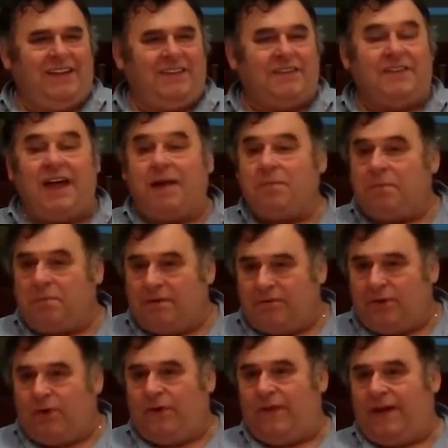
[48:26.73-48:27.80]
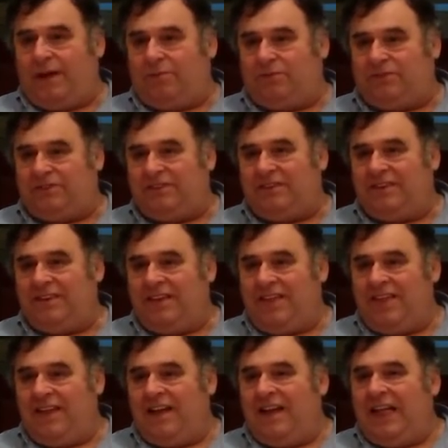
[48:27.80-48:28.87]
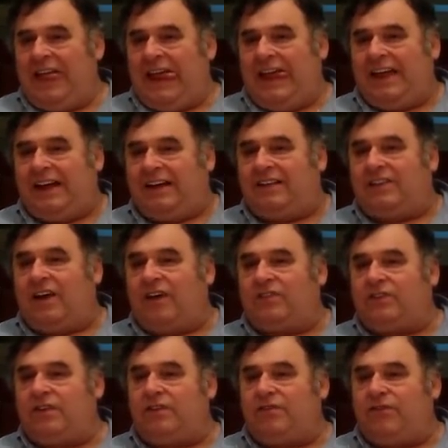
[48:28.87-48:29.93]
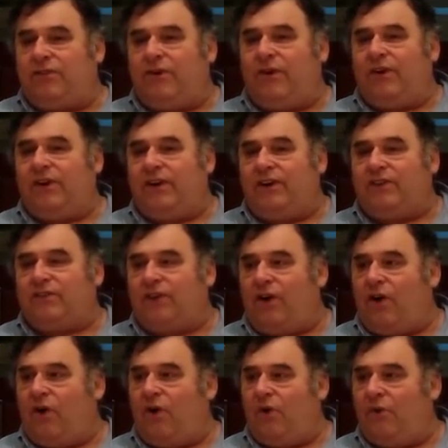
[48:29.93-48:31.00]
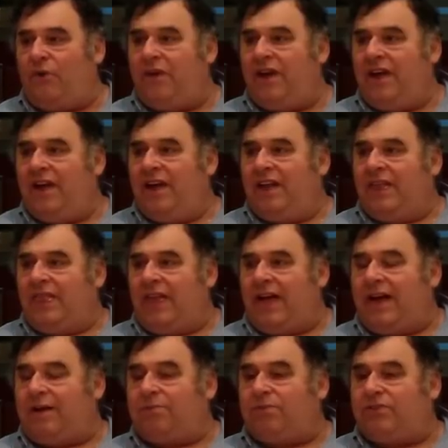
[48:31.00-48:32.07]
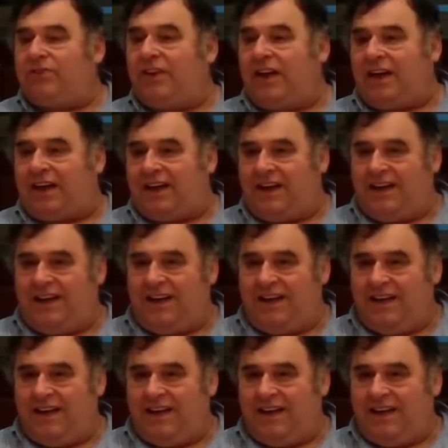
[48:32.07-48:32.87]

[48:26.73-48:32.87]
The name above all names. He does it for his own name's sake.